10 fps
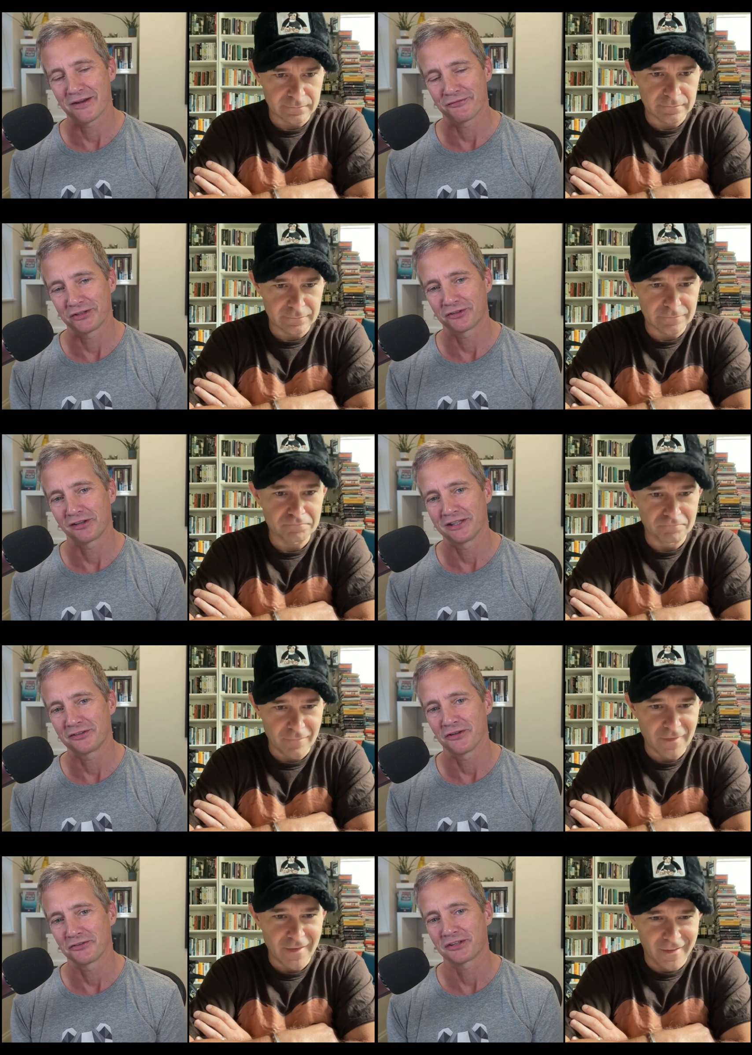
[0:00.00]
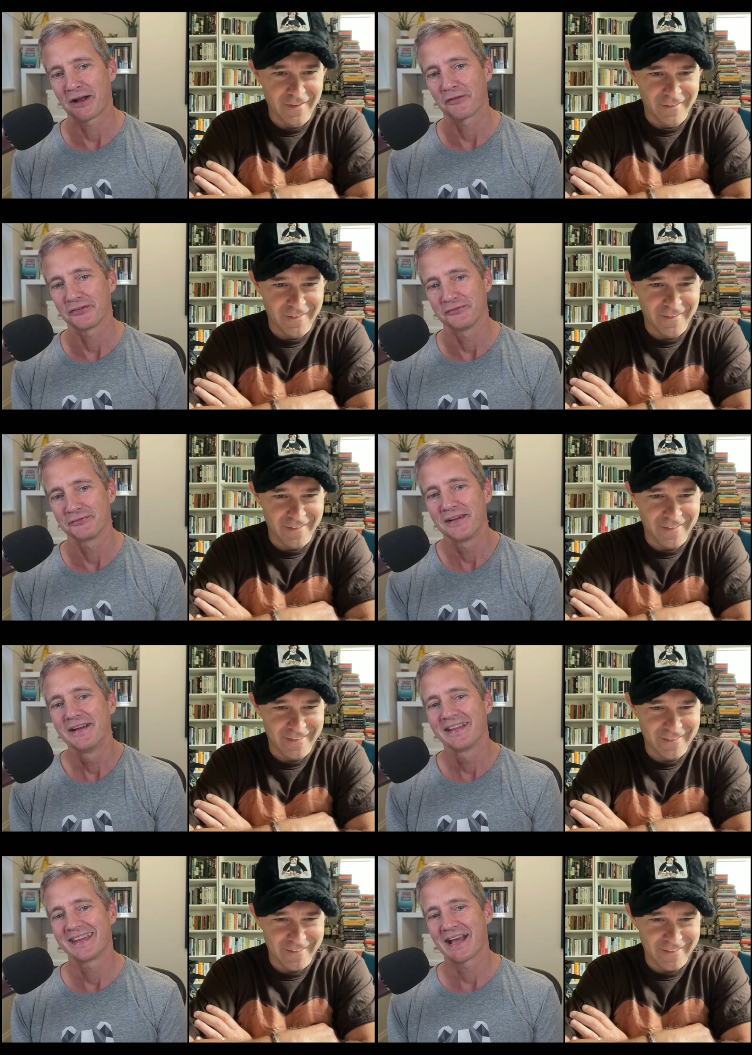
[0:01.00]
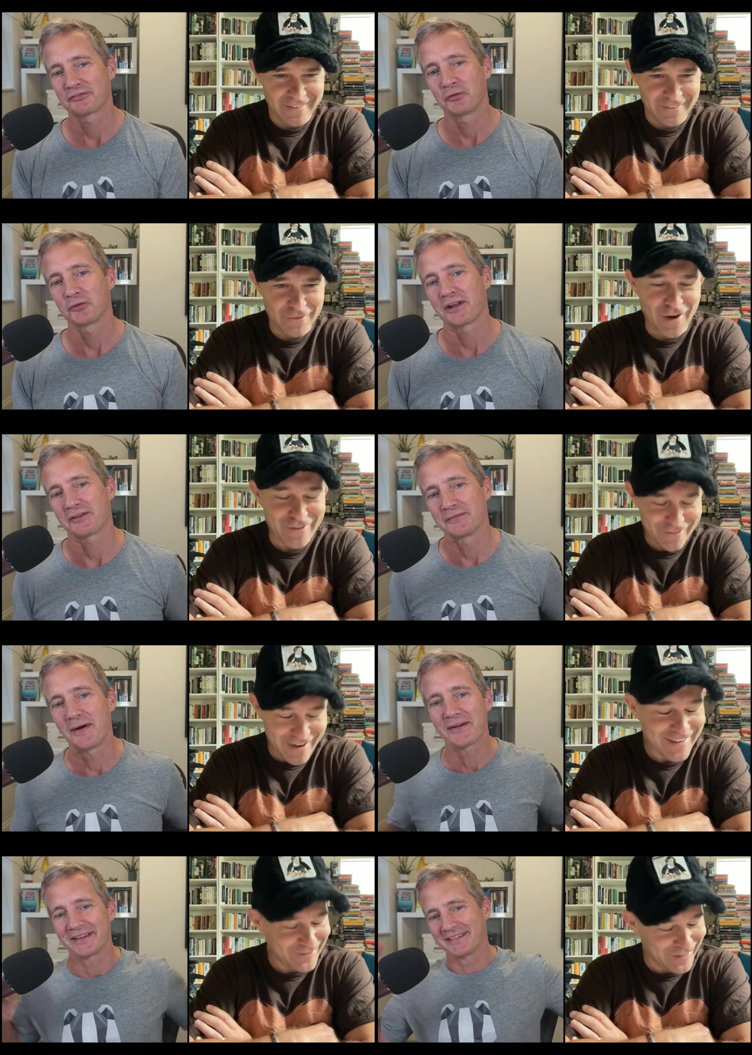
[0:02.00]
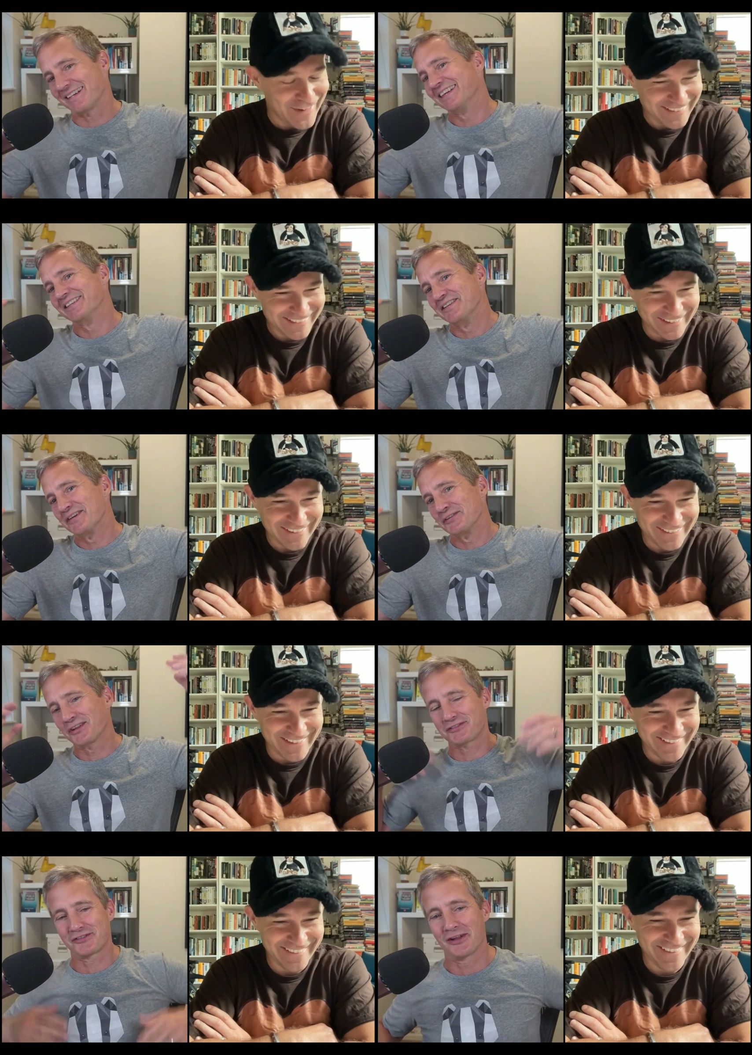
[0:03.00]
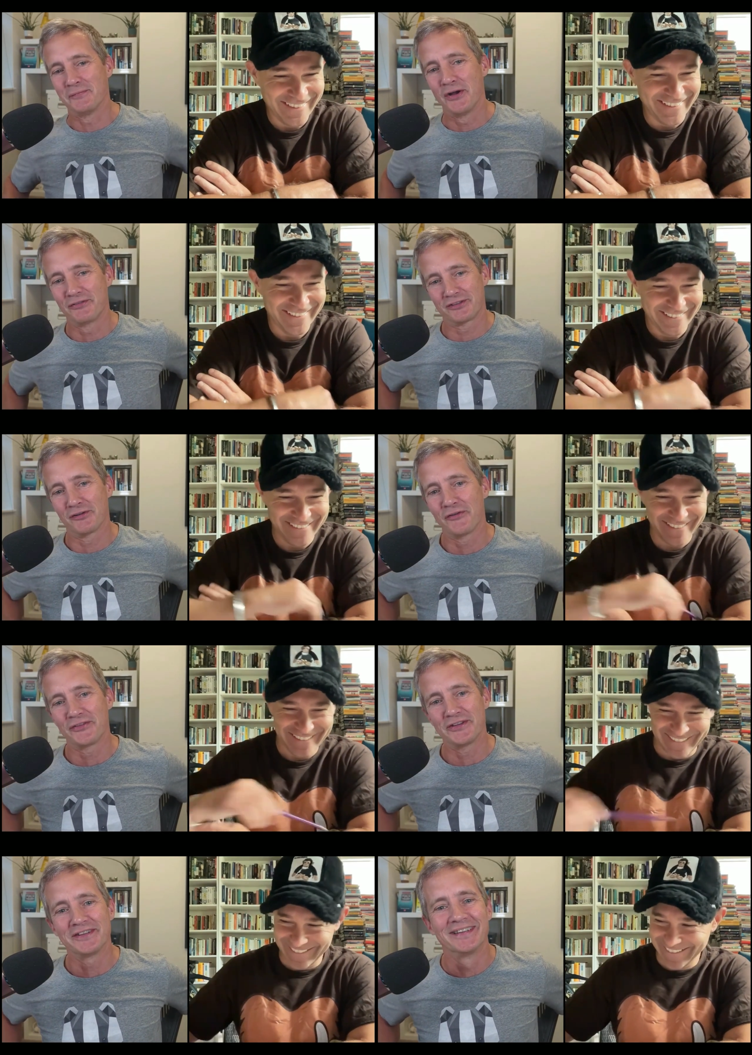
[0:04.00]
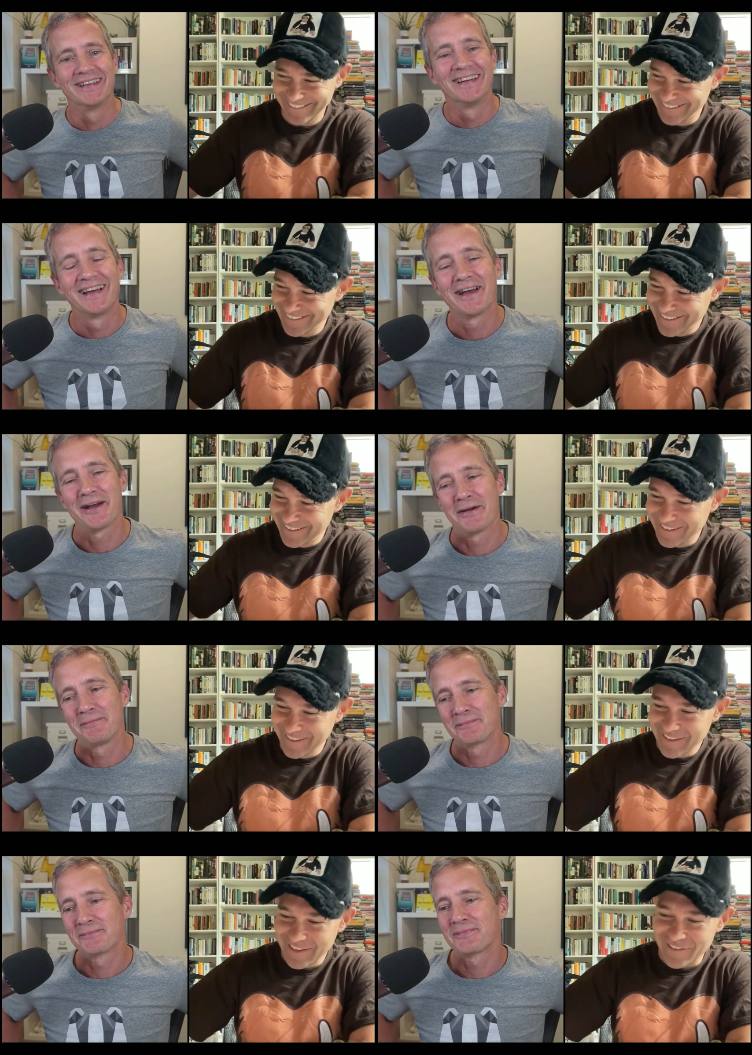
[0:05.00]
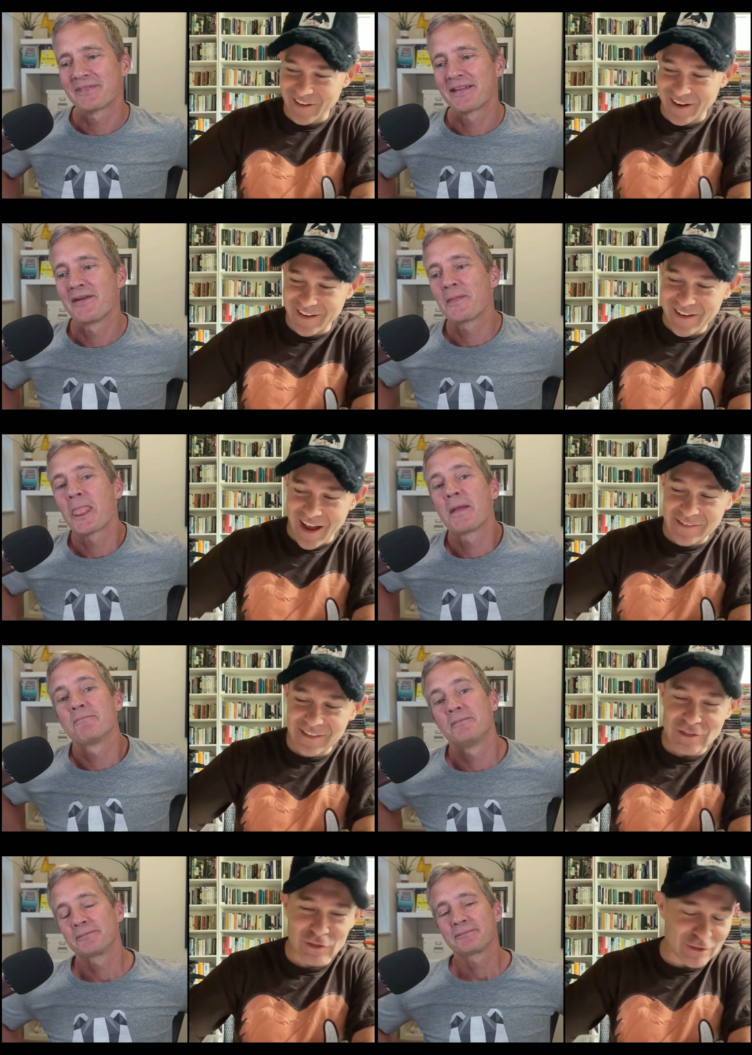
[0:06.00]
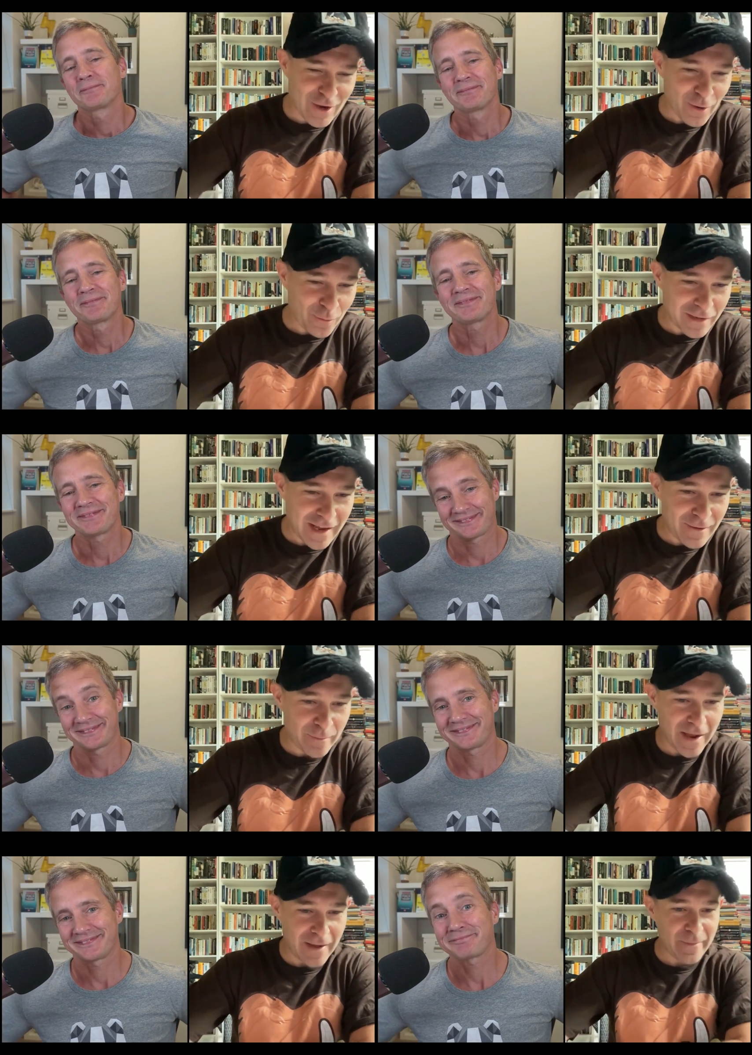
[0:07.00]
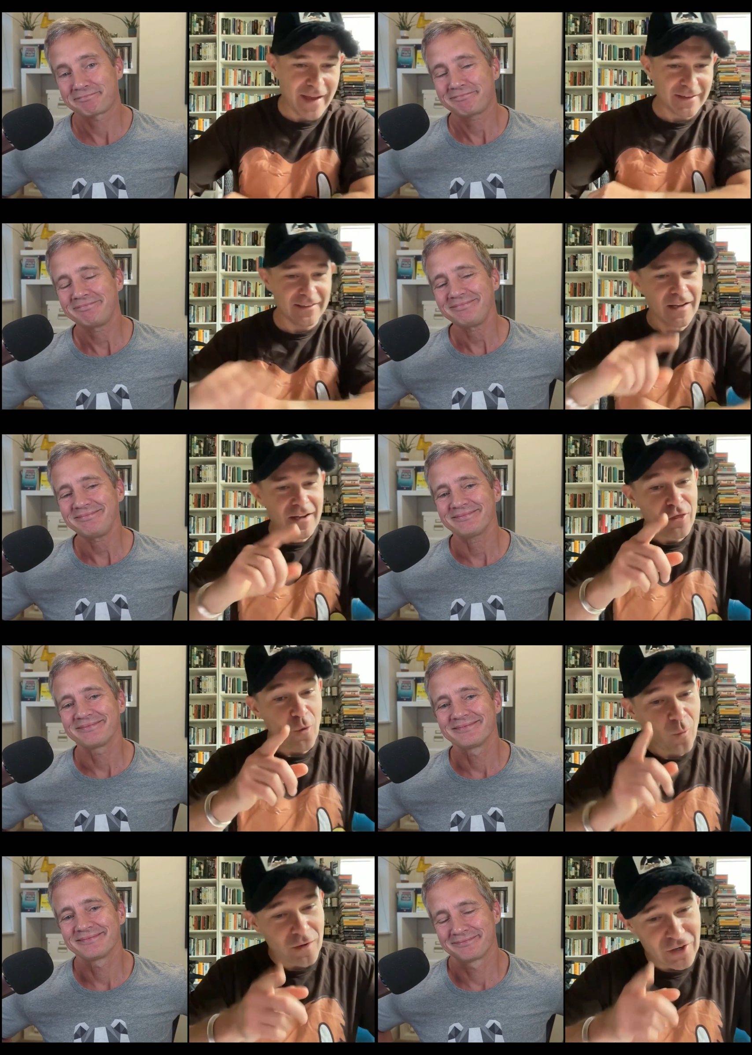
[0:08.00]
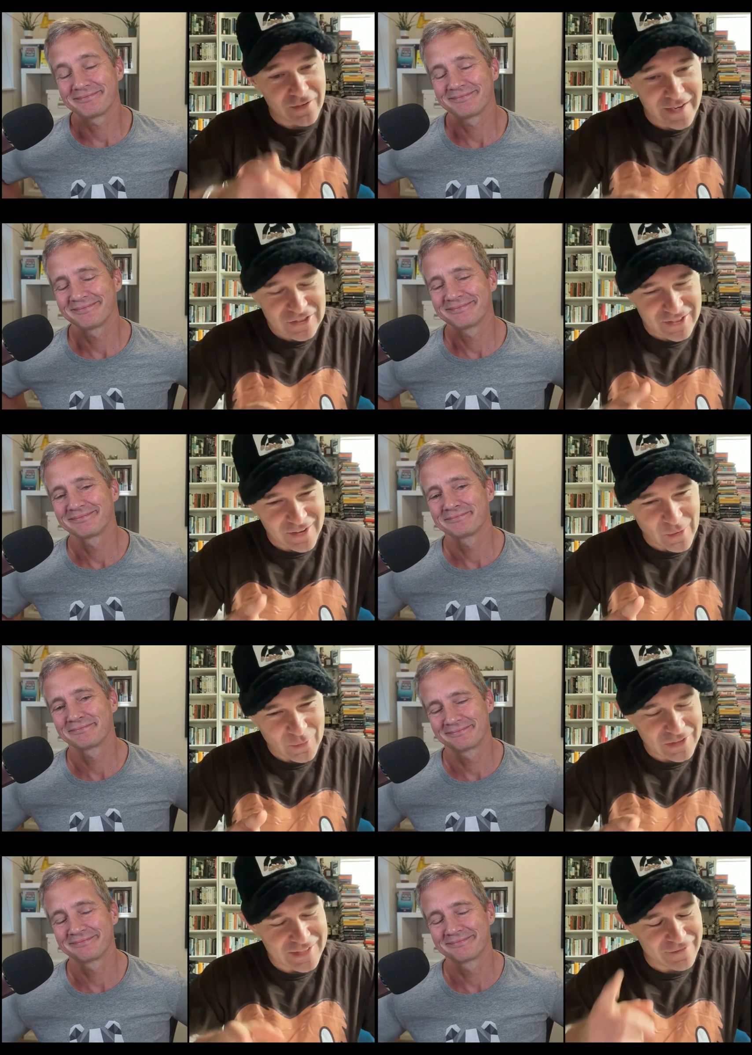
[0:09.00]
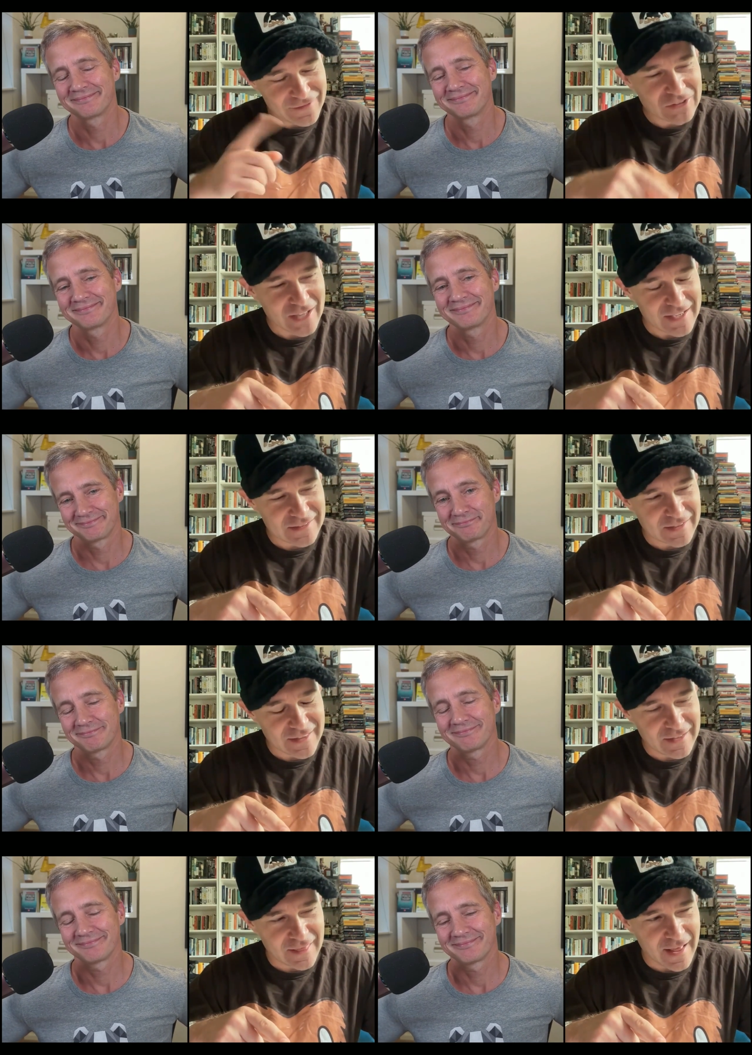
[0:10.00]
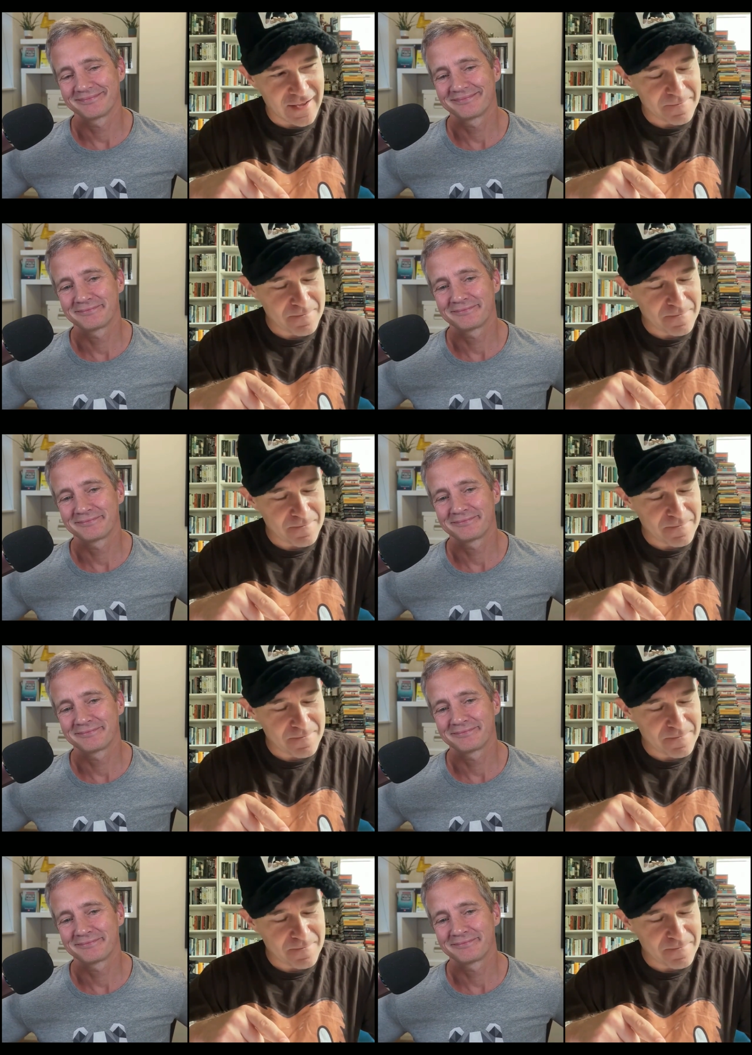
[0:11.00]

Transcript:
Speaker 1: everything suddenly turns south and the ass falls out of the market, right? Who knows? That's just like Murphy's Law for you.
Speaker 2: Right. I'll let you know when I buy back in. The one correction though, because I realized that